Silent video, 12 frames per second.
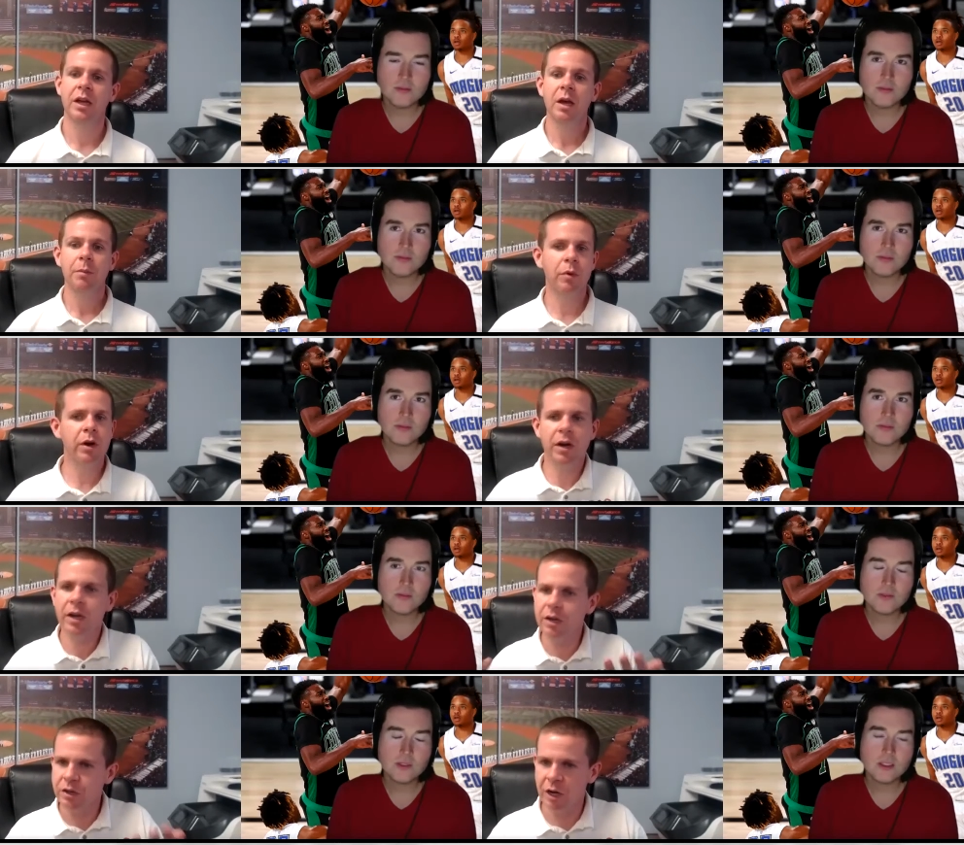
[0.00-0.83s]
Speaker 1: But we're not here
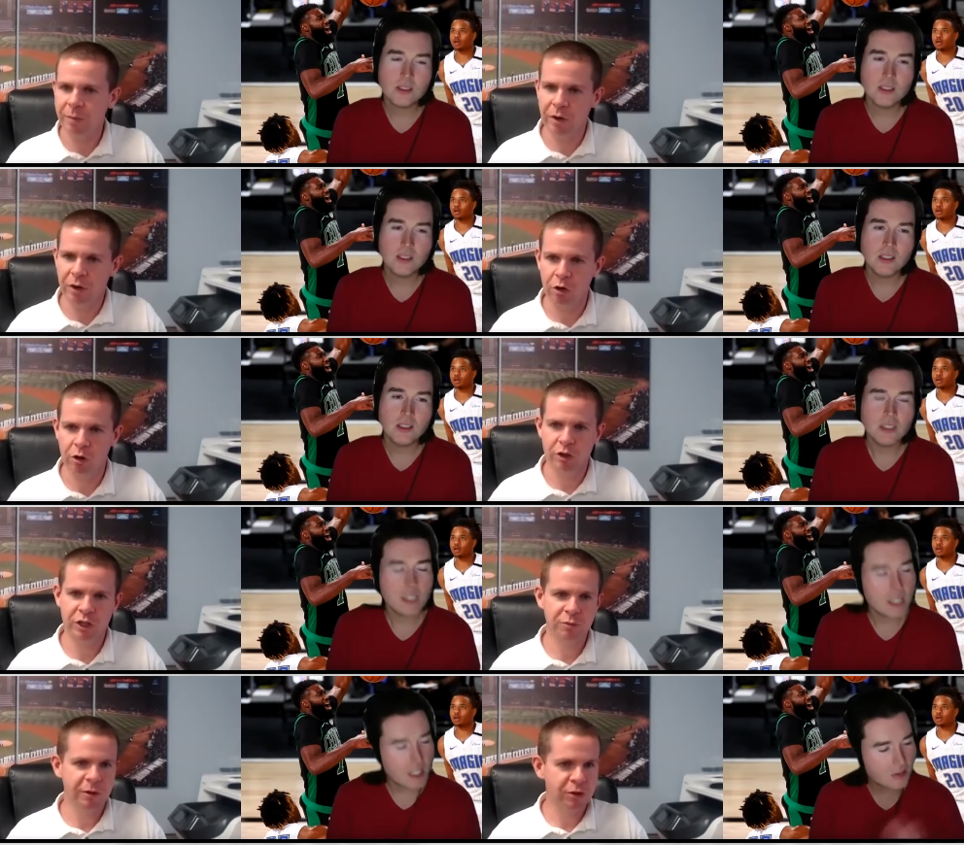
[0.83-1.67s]
to talk about Koji.
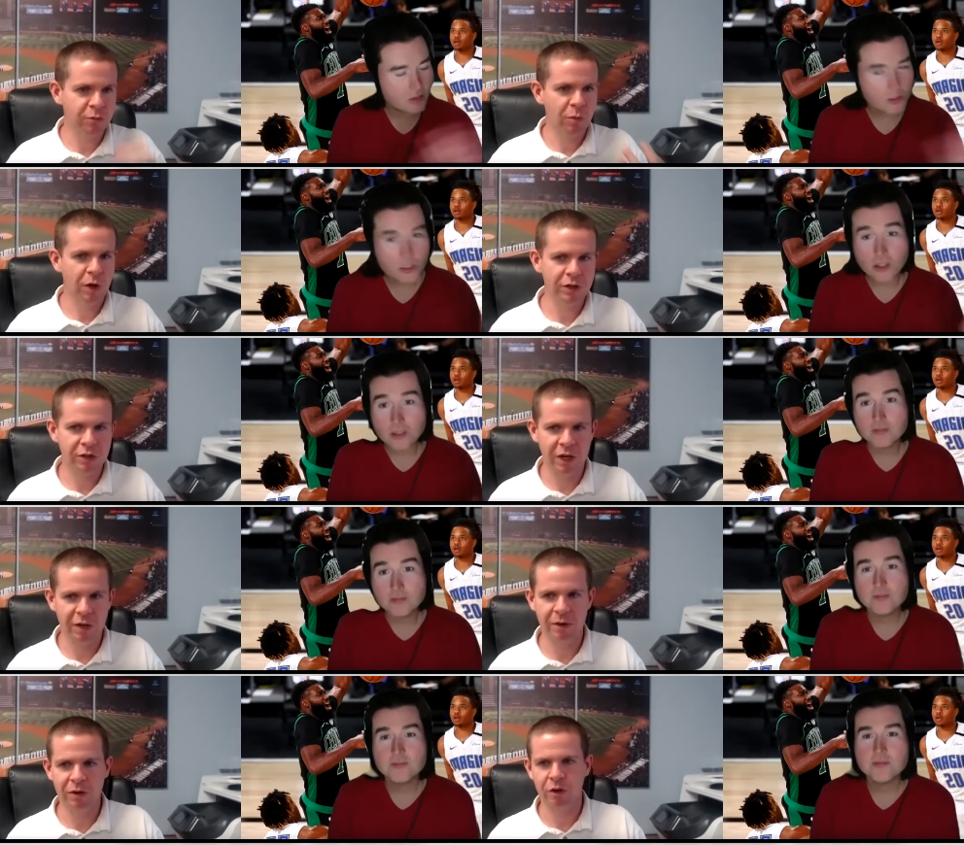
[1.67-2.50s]
Yeah, sure. We want to talk
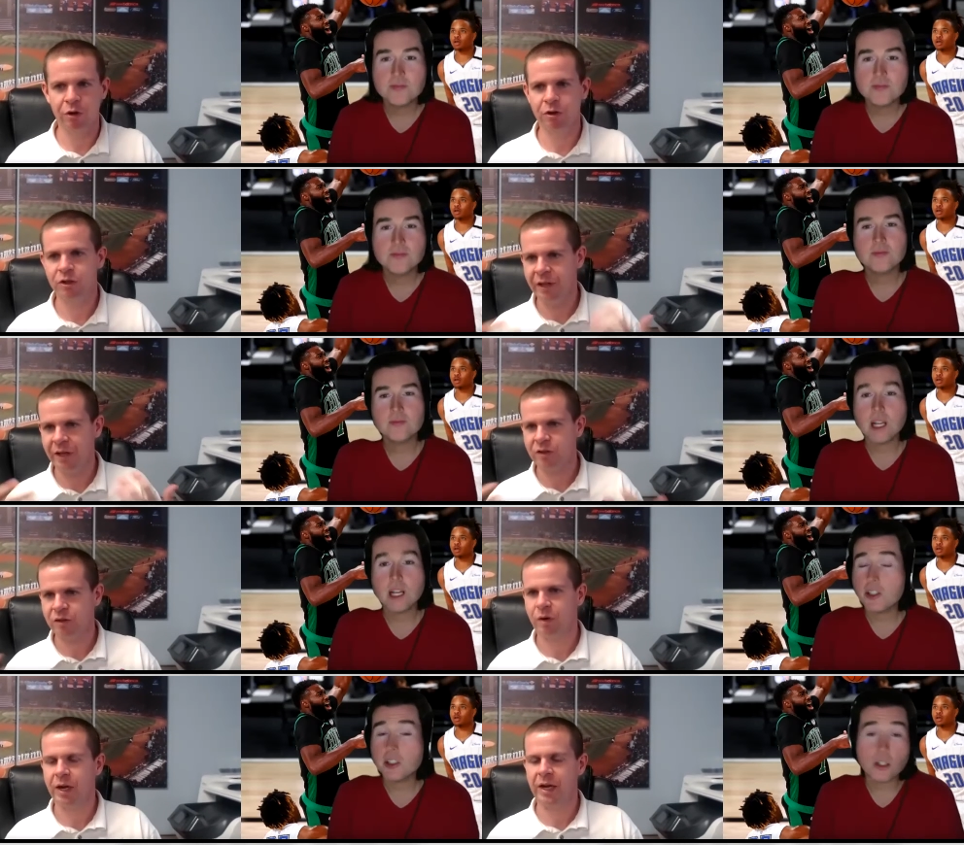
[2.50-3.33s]
about Koji. That's I
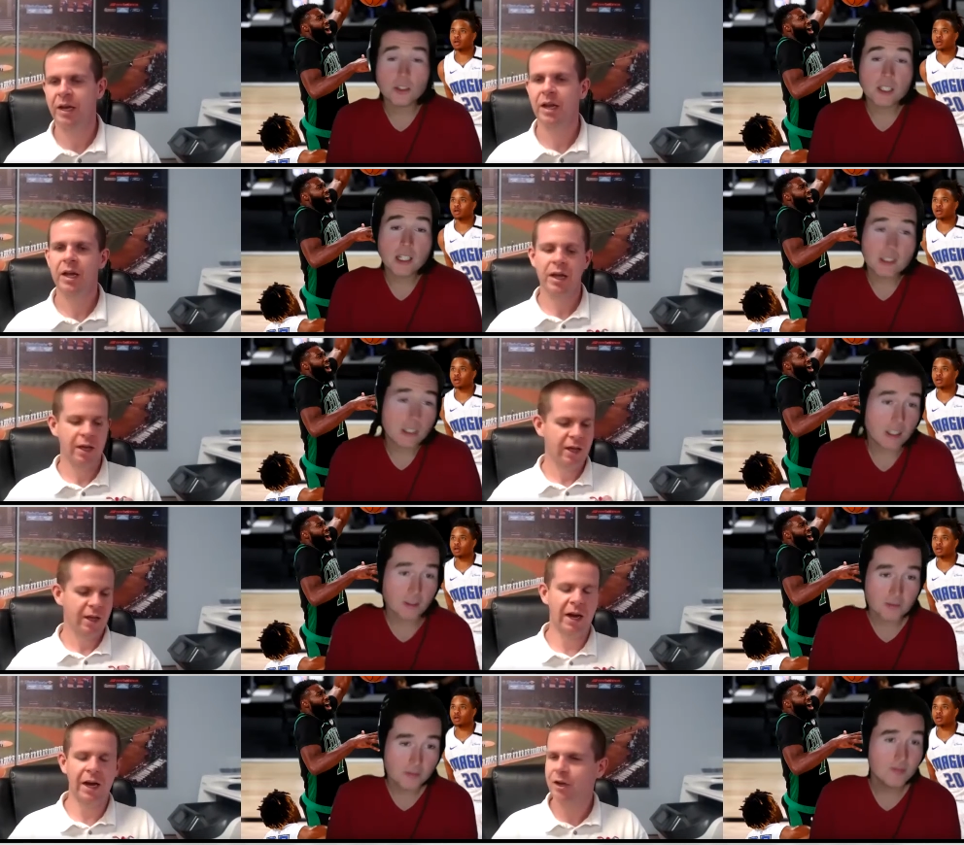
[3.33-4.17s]
could all day. Yeah.
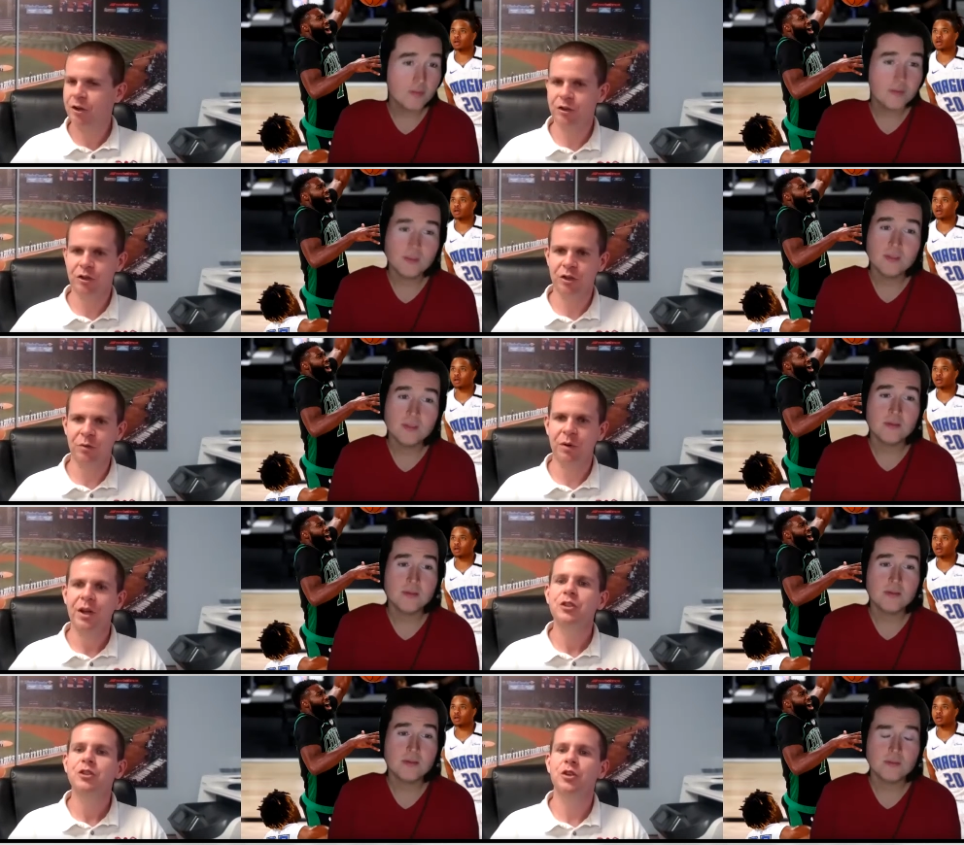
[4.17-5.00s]
I could too.
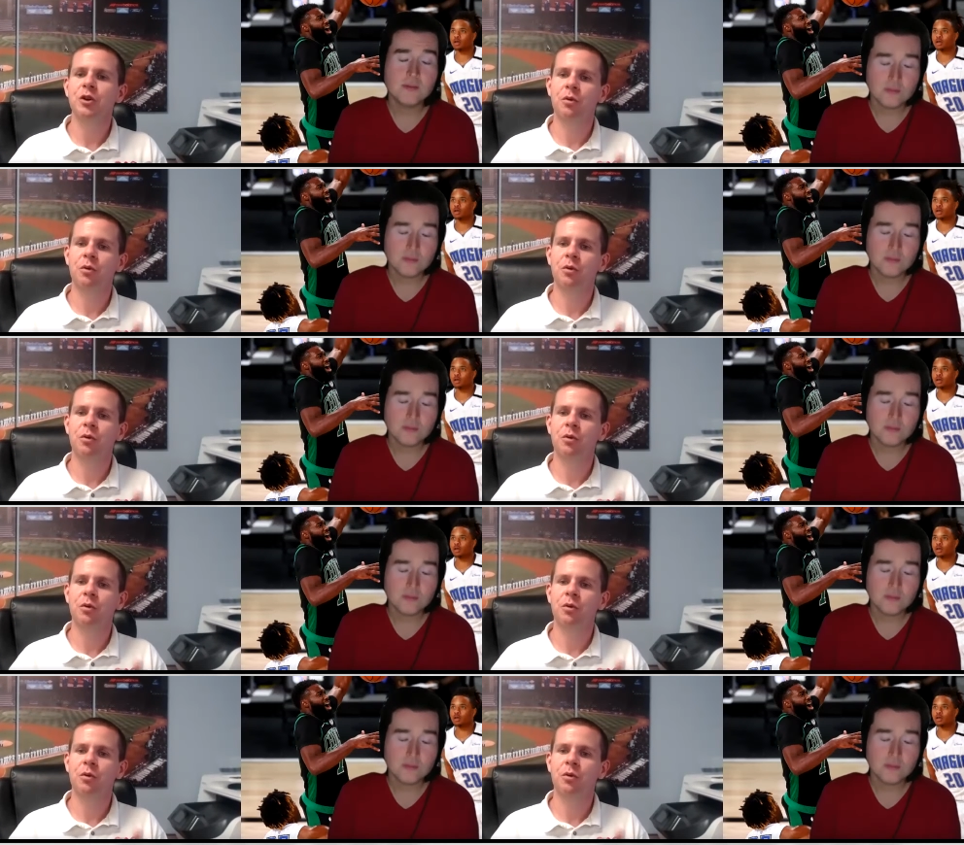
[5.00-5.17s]
So